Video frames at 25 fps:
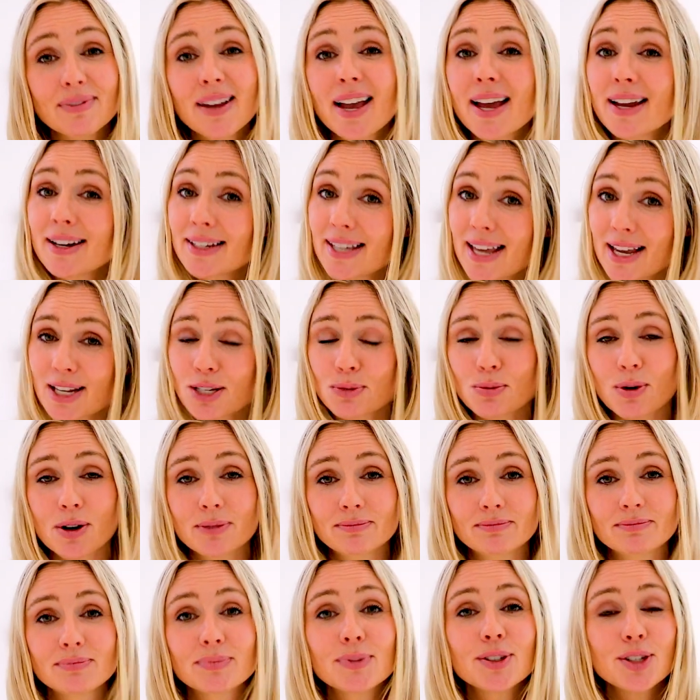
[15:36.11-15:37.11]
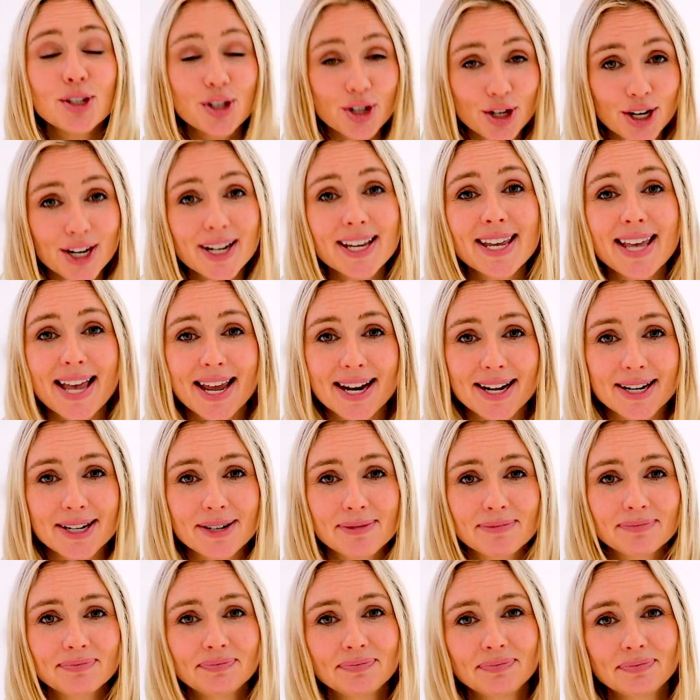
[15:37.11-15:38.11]
And guess what? You're gonna get
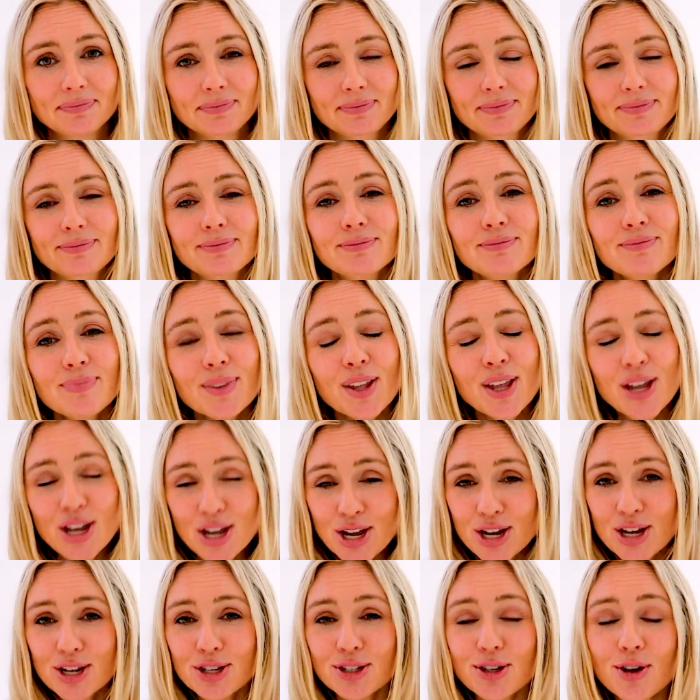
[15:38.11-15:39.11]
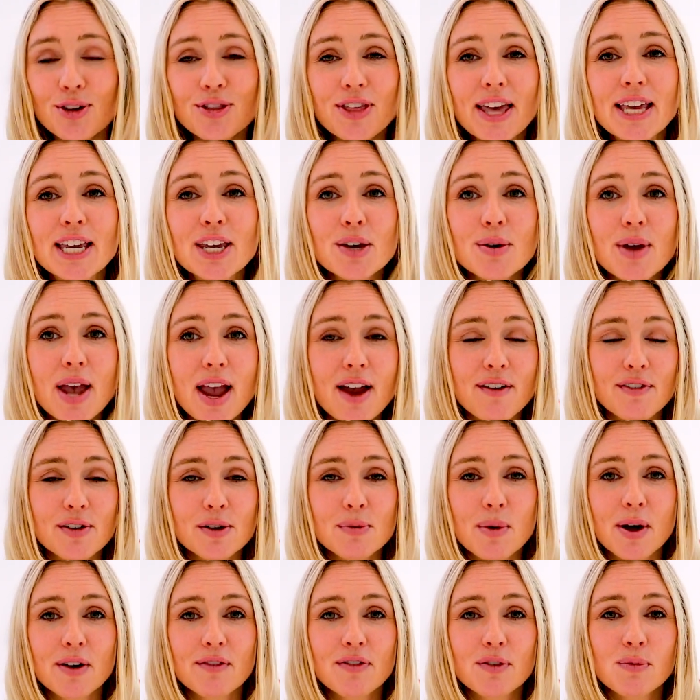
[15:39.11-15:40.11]
it. So thank you
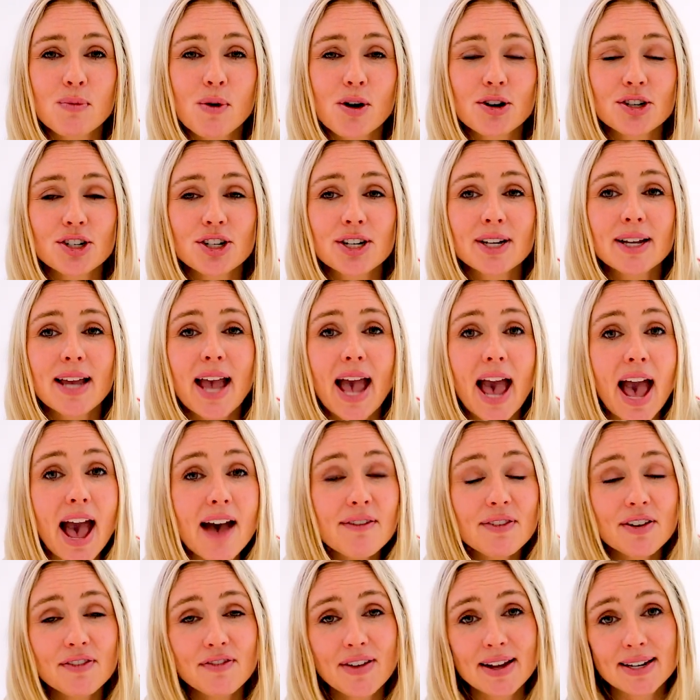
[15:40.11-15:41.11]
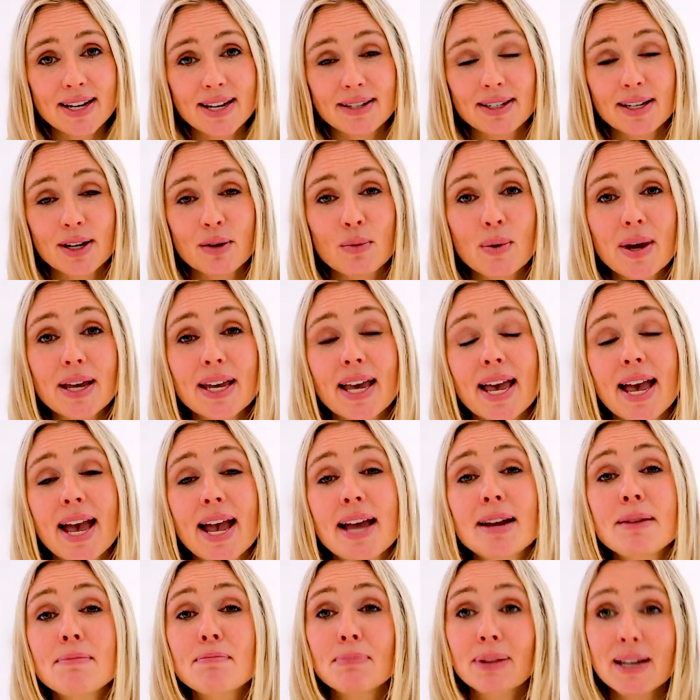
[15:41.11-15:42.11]
everyone for watching. Have a fantastic week
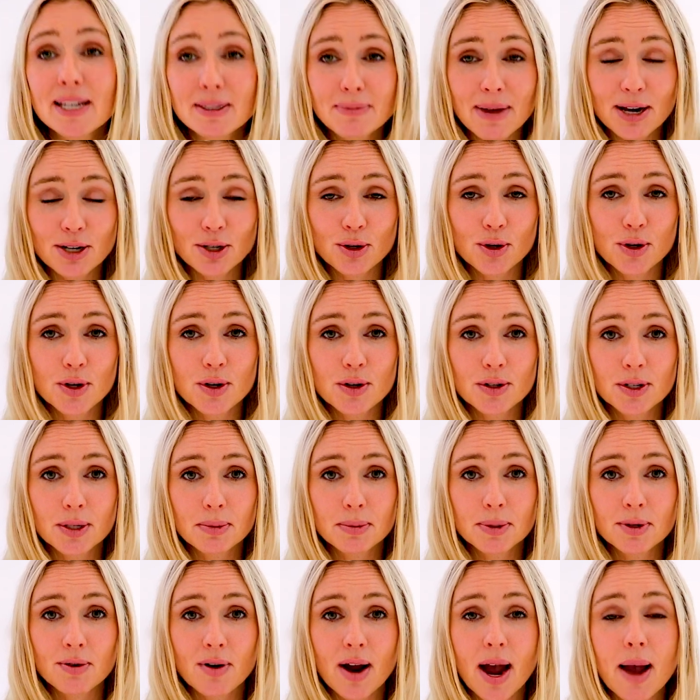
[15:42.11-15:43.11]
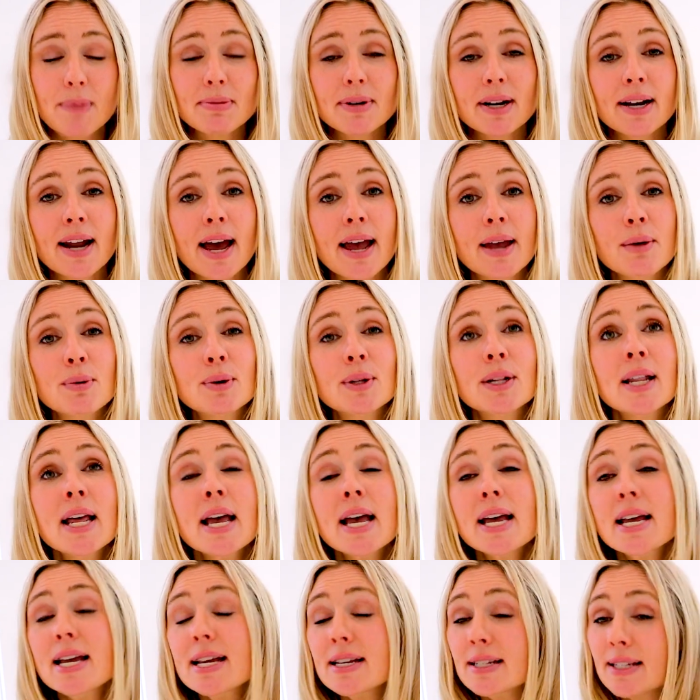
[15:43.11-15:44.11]
ahead. Please make sure you're subscribed, and I will
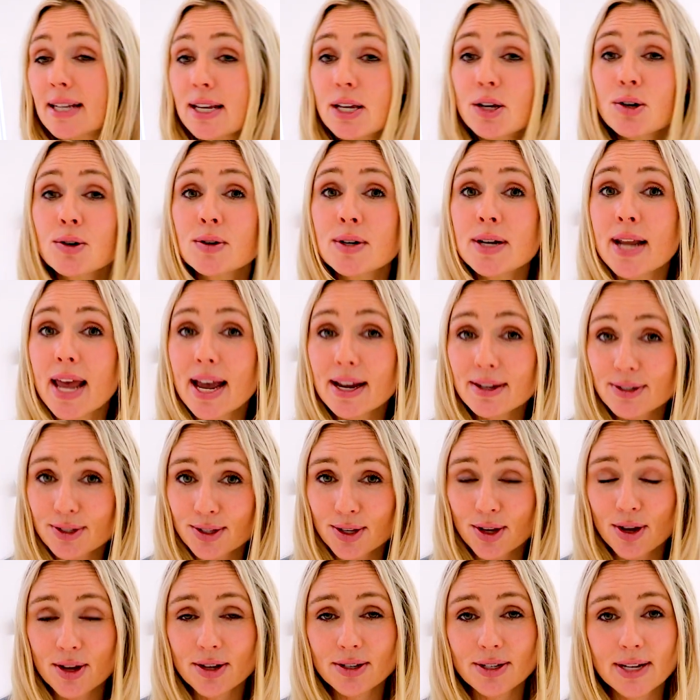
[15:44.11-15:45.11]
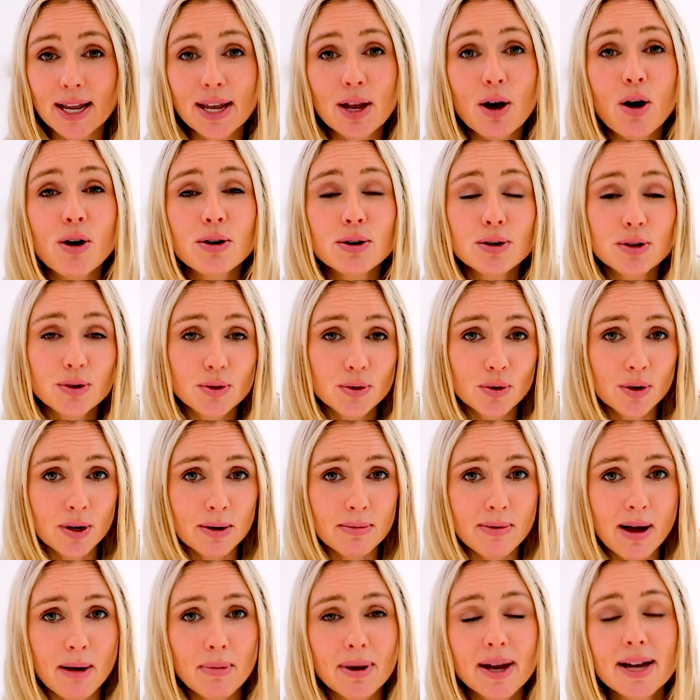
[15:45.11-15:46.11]
see you next Thursday on
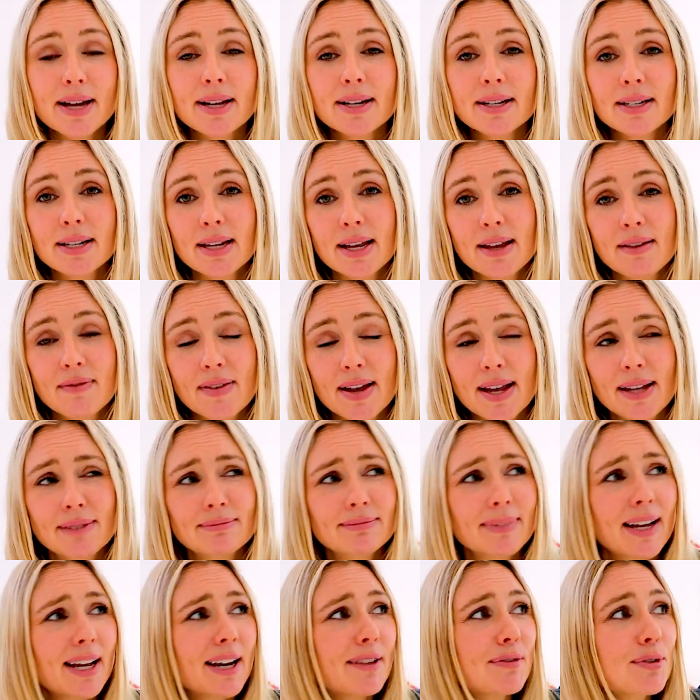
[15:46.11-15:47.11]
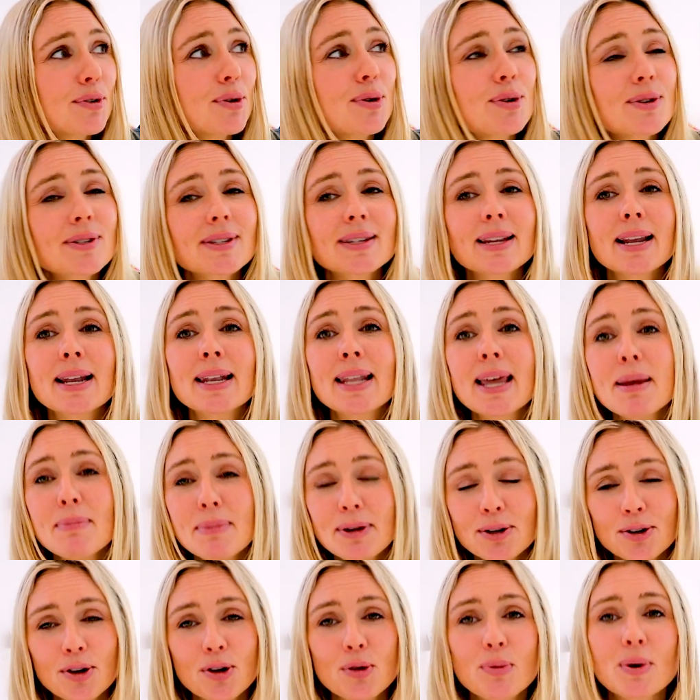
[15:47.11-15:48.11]
Sugar Mama TV. And of course, let
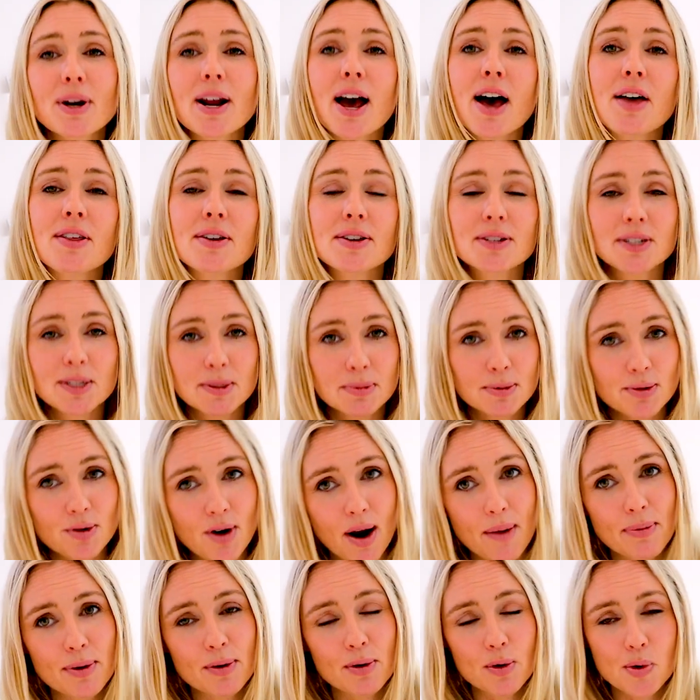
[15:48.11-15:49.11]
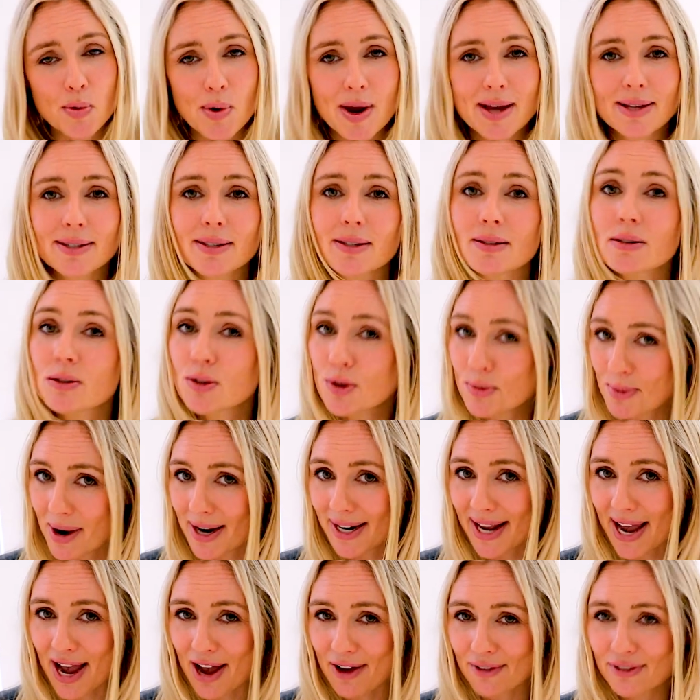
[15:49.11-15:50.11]
me know what other subscriber requests you
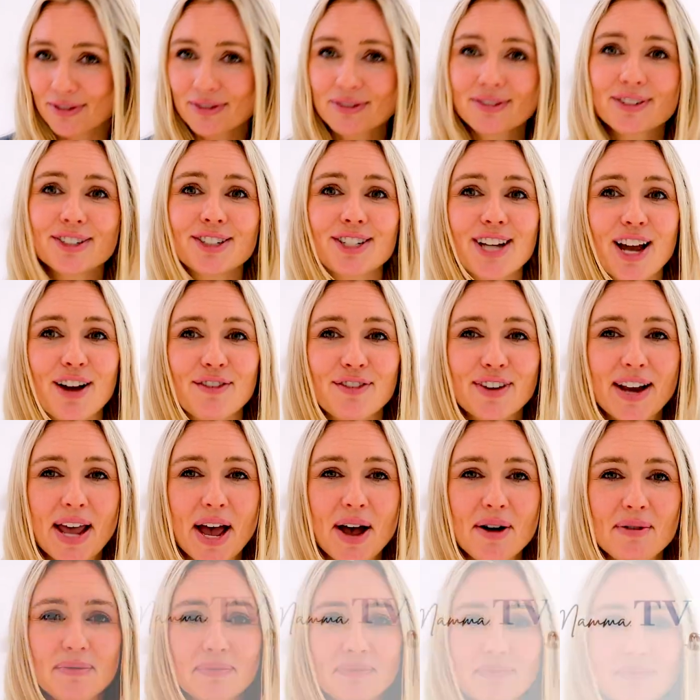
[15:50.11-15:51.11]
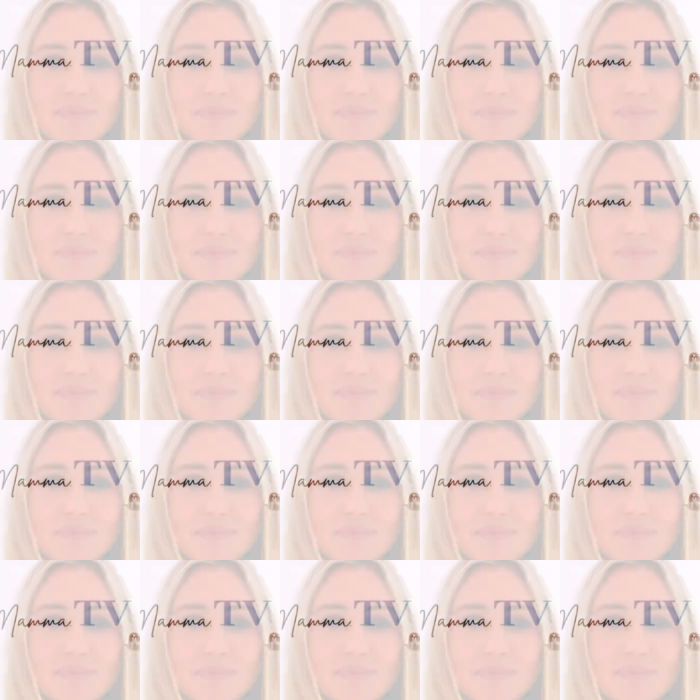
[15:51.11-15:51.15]
might have. Ciao for now.